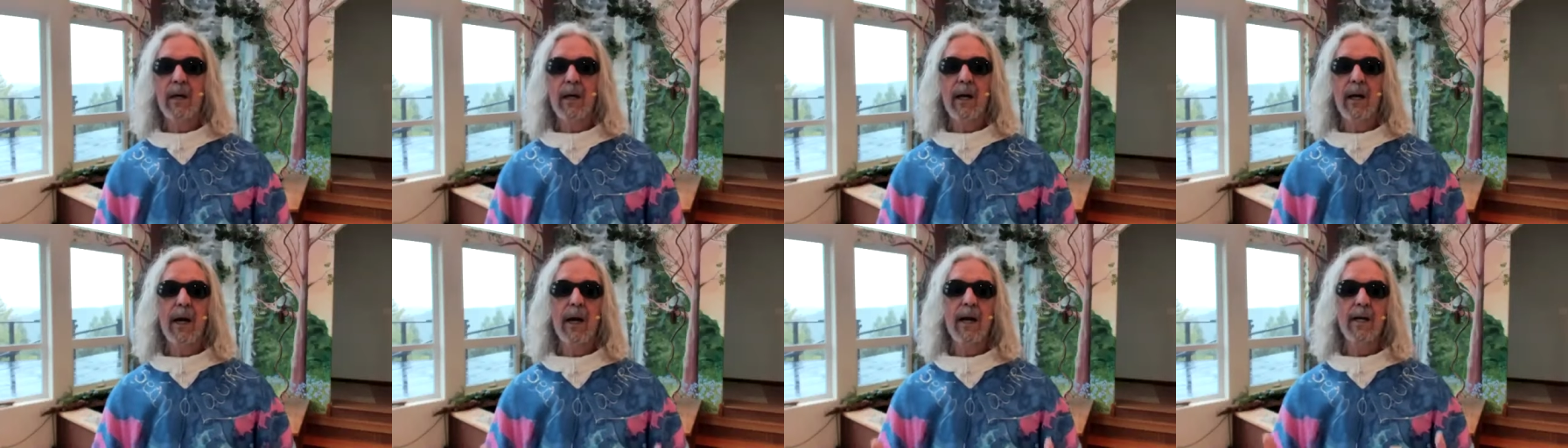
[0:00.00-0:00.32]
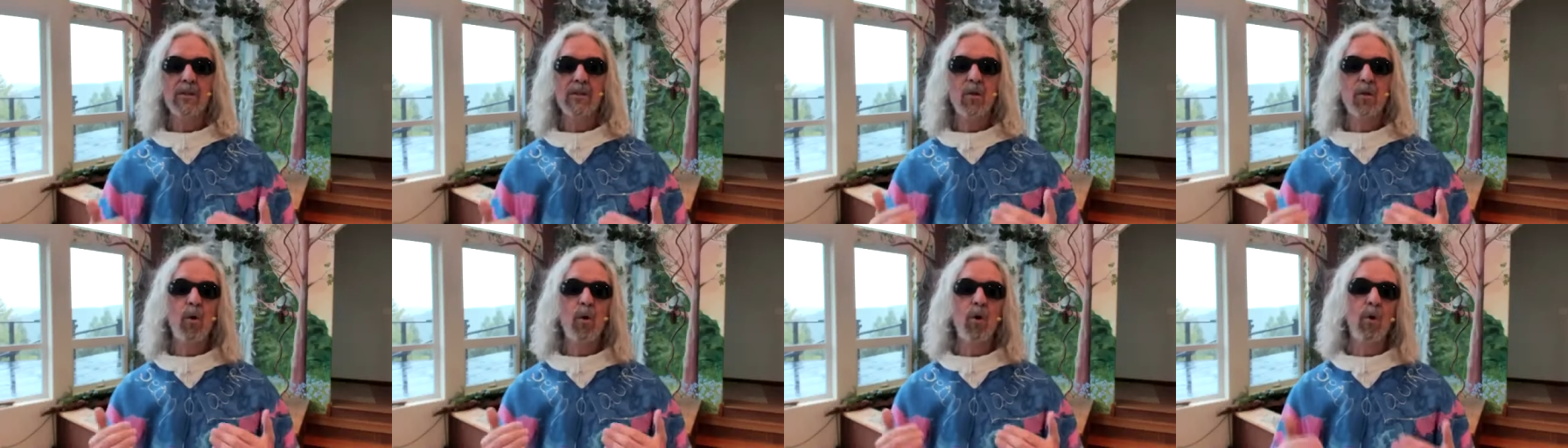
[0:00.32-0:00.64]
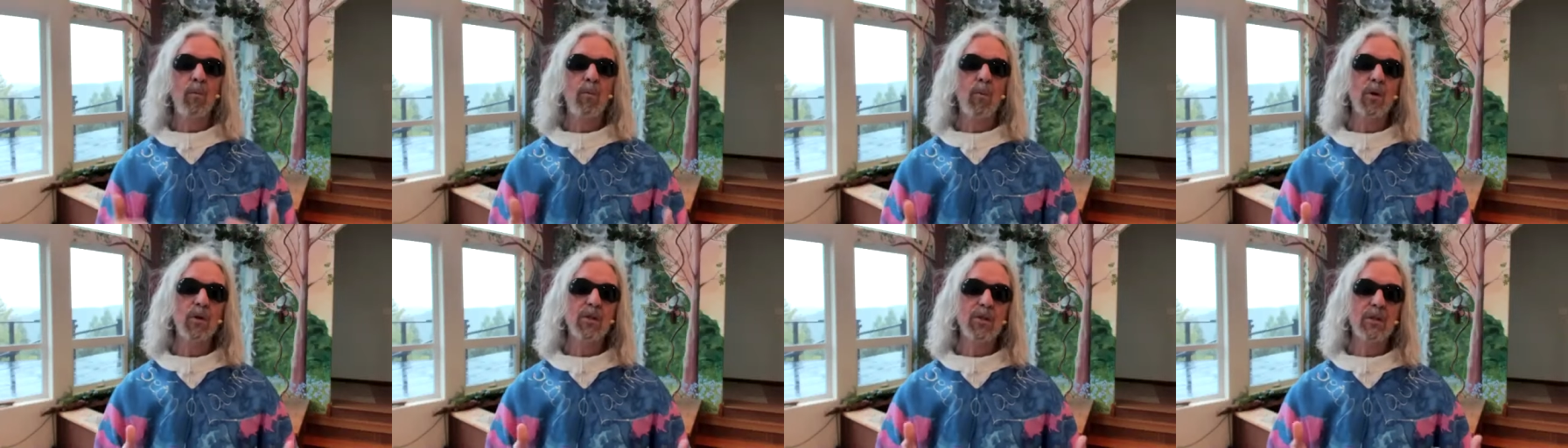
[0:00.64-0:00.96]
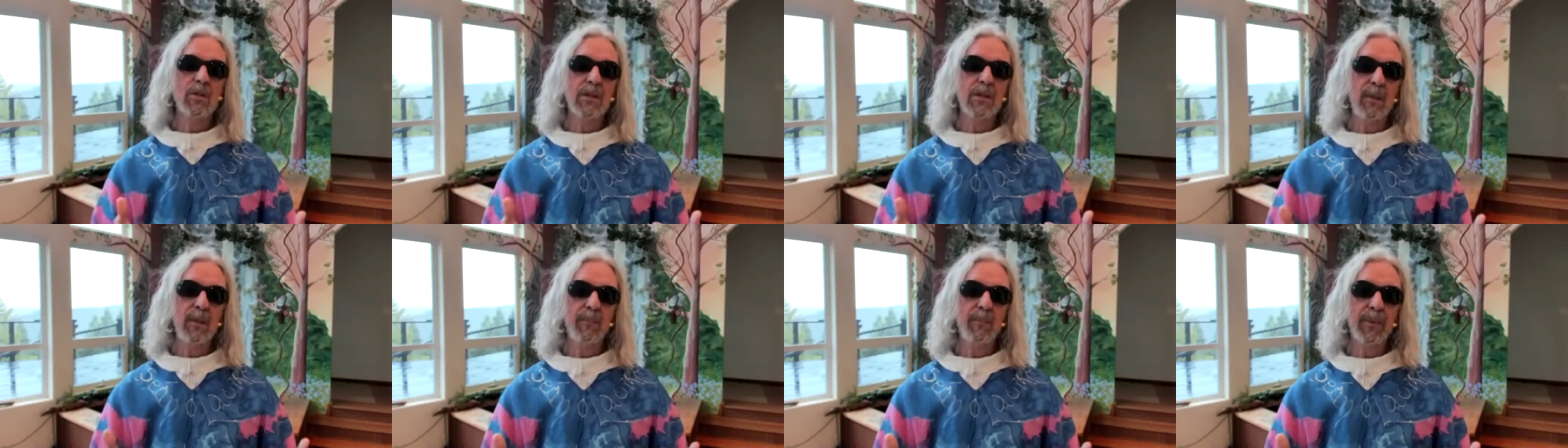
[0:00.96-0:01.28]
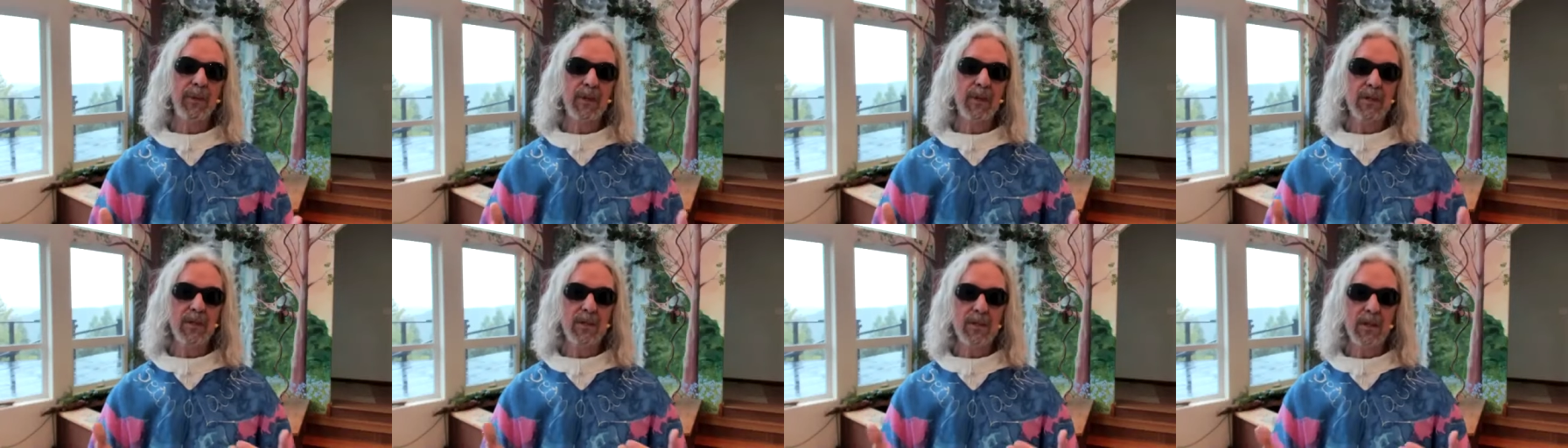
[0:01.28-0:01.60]
as Homo
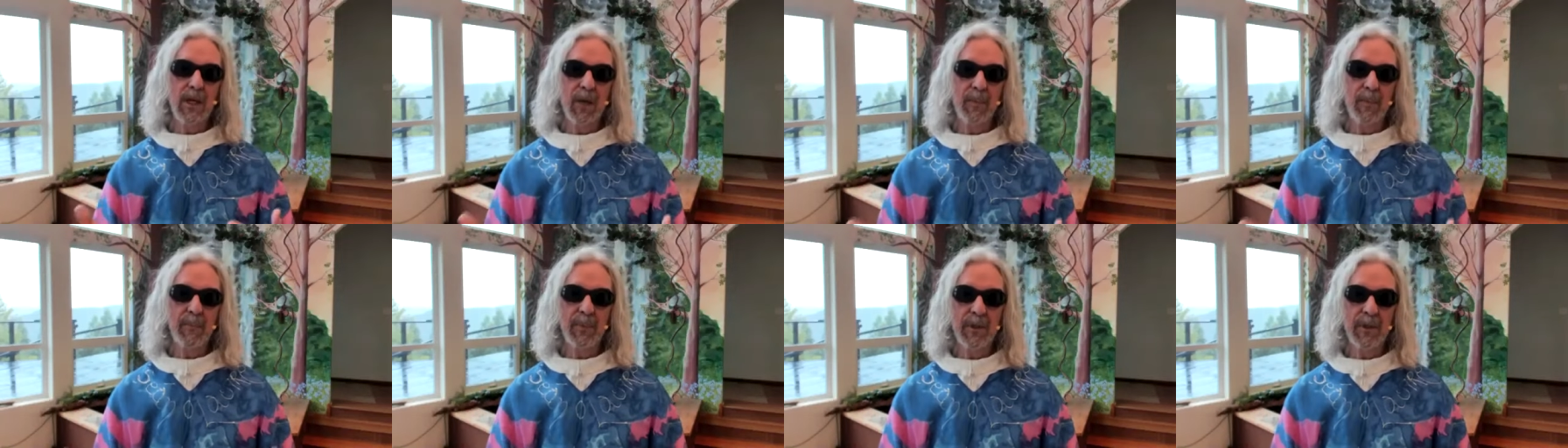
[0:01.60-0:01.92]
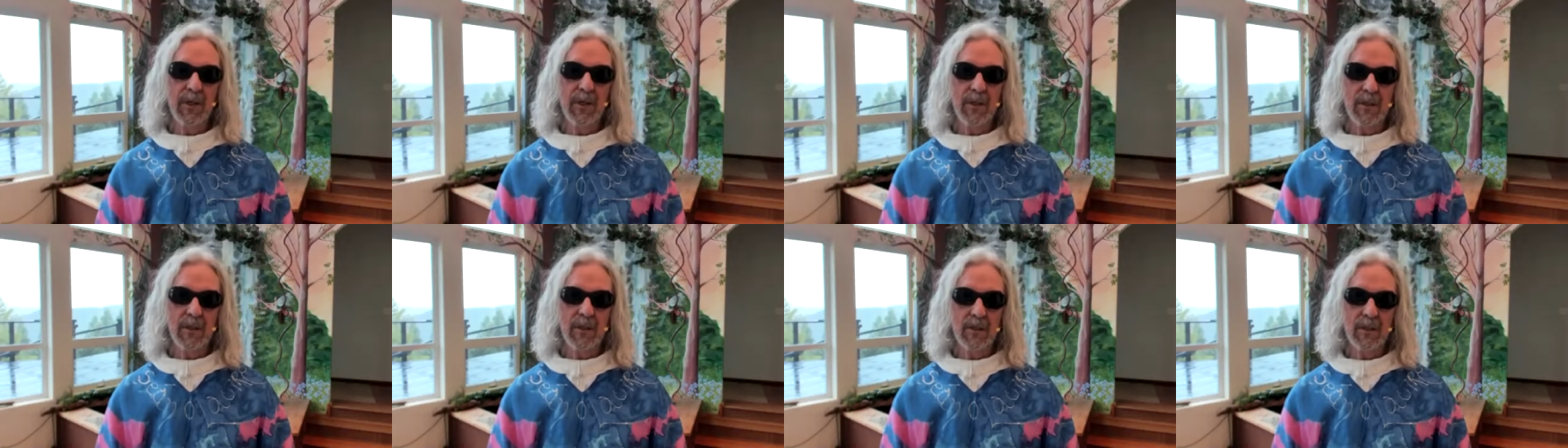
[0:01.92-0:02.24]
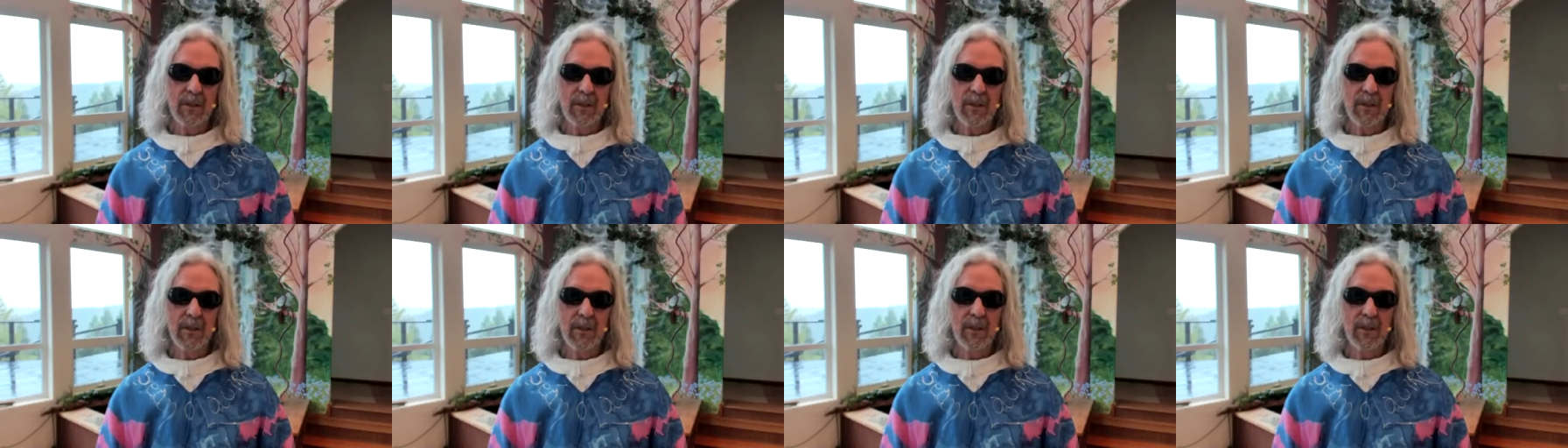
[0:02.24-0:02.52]
sapiens sapiens